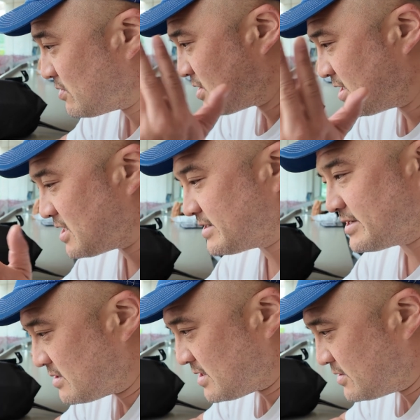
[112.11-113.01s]
Try not
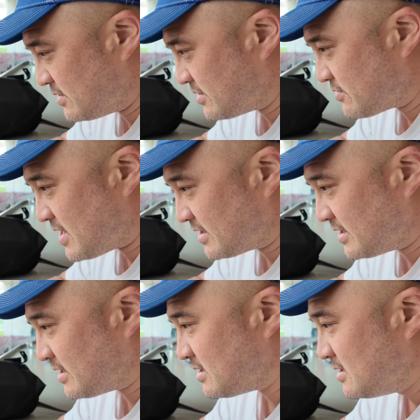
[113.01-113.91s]
to stay too distracted
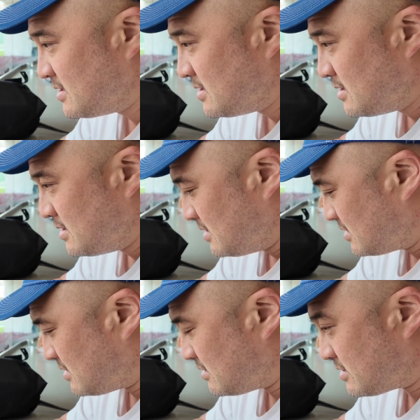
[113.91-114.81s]
here.
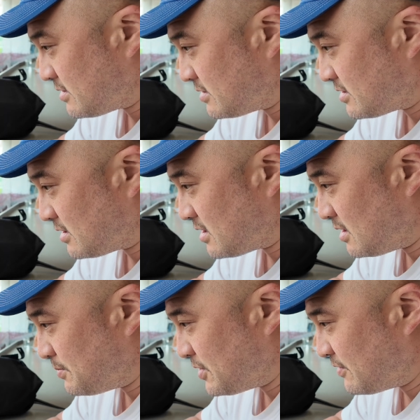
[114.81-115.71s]
Go search our
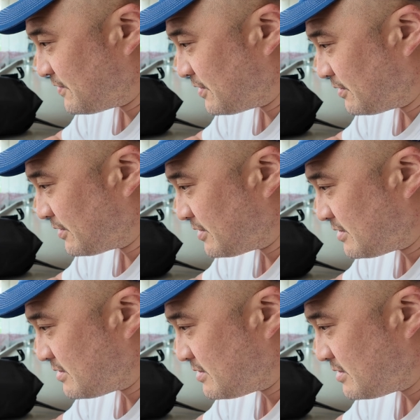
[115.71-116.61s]
upload folder.